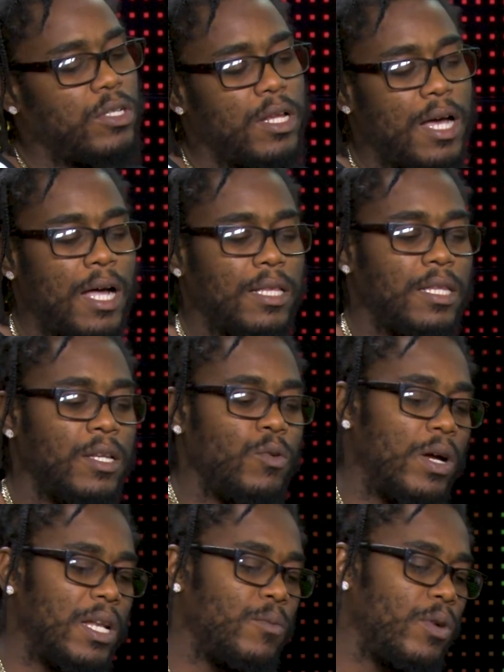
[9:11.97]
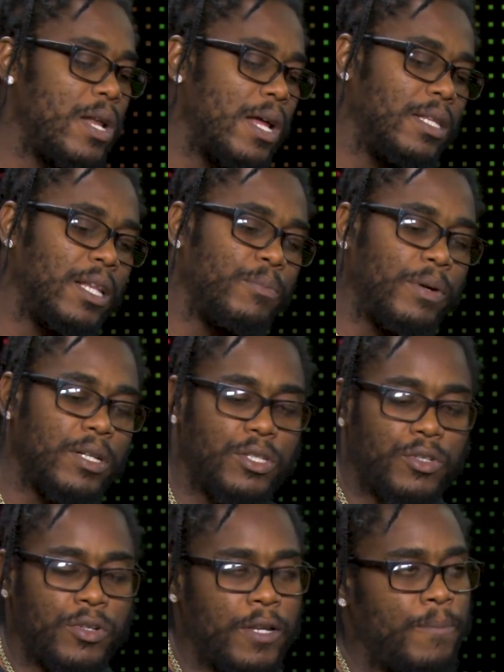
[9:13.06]
So the artist, the one them where they're at the top of the
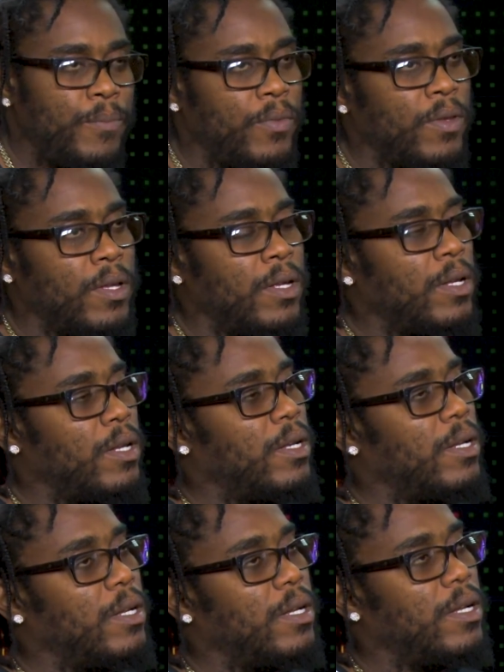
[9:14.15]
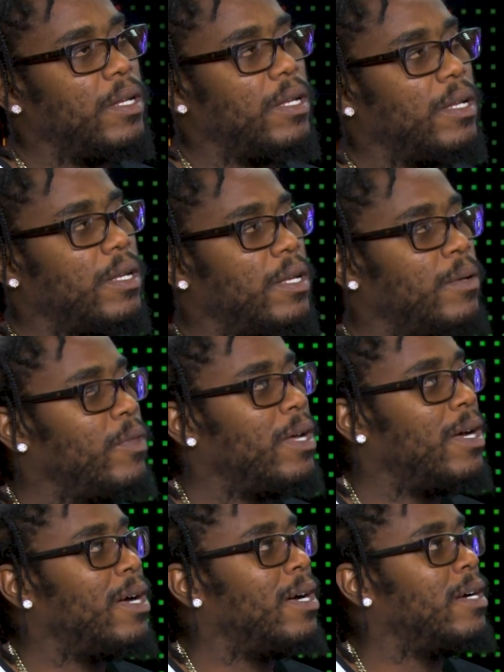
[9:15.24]
stream, them
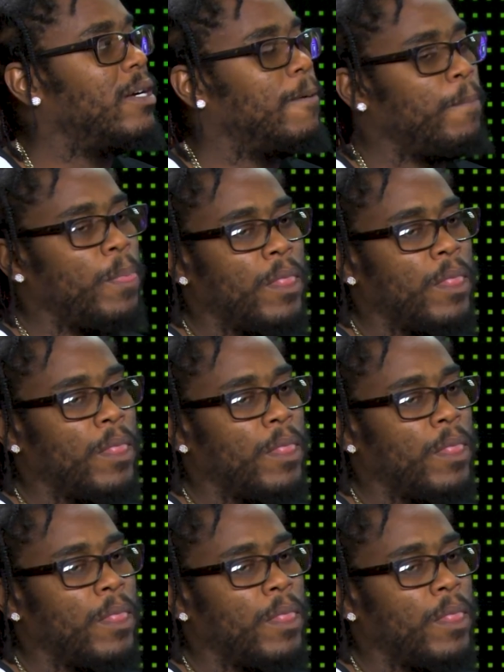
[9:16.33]
not